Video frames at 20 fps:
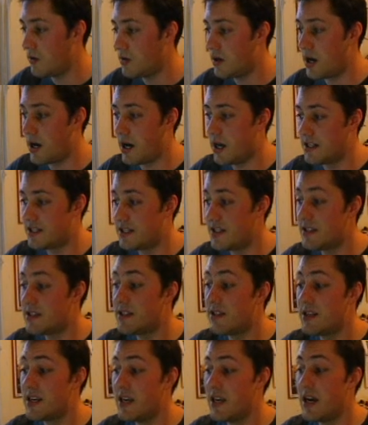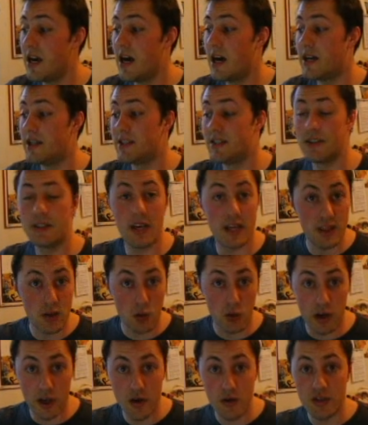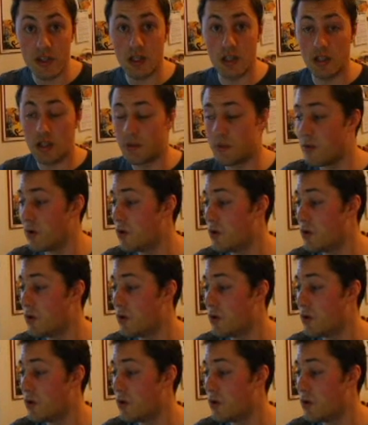Now, since the site that we're using,